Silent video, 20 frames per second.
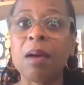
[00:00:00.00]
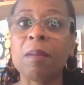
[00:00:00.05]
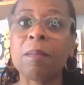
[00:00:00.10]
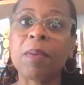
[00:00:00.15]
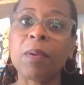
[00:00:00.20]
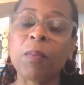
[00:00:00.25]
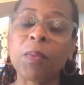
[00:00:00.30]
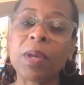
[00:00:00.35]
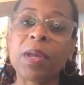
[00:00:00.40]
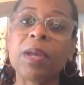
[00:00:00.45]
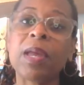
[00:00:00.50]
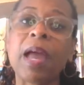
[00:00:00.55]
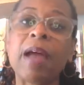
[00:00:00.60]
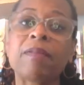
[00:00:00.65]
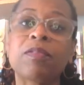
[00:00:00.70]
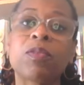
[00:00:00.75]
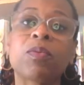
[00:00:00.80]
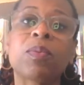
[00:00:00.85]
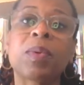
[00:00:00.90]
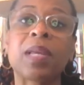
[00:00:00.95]
but we
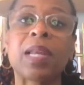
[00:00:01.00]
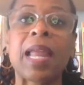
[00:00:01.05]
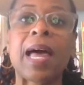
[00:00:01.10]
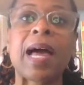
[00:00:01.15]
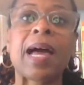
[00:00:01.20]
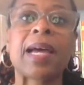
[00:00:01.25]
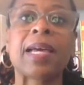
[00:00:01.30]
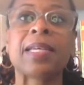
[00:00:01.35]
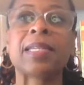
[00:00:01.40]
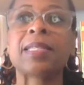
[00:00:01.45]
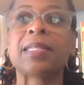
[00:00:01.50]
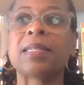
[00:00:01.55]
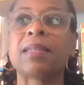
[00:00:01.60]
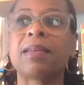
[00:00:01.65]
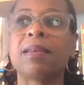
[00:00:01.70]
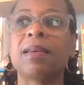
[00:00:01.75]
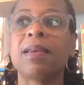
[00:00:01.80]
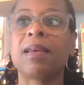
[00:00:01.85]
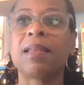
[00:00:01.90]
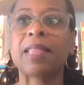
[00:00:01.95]
have to realize
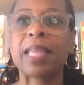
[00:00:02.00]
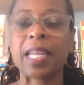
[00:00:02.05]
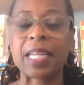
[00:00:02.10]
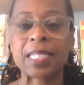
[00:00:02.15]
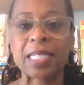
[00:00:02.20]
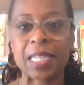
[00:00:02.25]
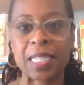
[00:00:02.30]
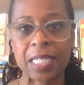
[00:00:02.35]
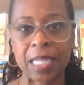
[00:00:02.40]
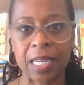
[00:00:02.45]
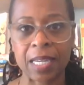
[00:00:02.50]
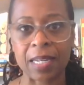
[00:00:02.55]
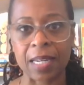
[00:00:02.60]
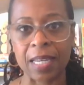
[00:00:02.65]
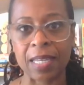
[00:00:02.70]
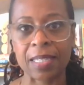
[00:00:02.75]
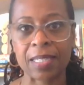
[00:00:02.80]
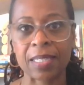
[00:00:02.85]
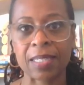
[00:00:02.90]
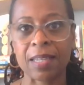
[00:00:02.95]
that it's a
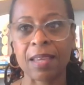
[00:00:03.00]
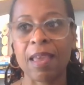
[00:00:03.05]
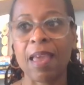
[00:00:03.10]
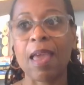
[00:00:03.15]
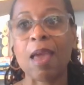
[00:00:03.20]
sickness,